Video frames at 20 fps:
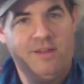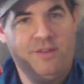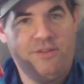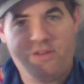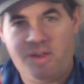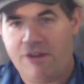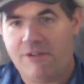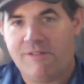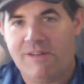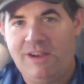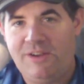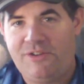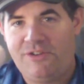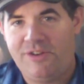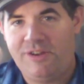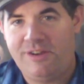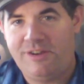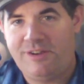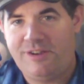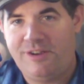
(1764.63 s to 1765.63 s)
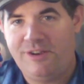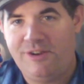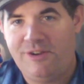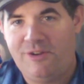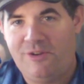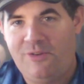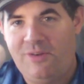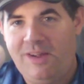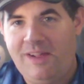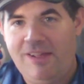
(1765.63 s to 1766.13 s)
Generation
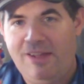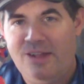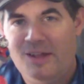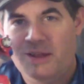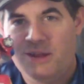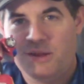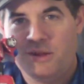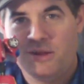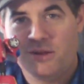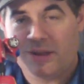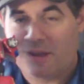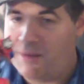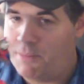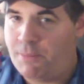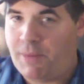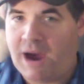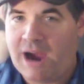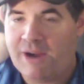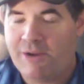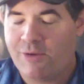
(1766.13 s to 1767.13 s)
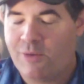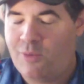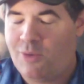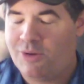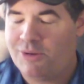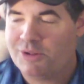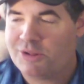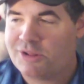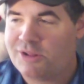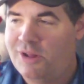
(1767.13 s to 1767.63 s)
2 Combiner
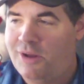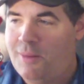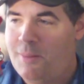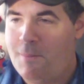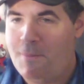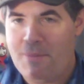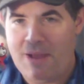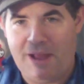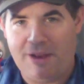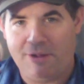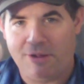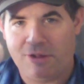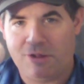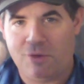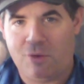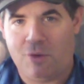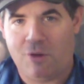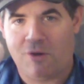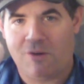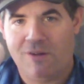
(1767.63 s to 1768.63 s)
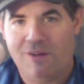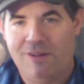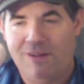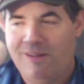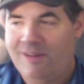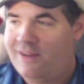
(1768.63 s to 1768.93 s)
Wars Menasor.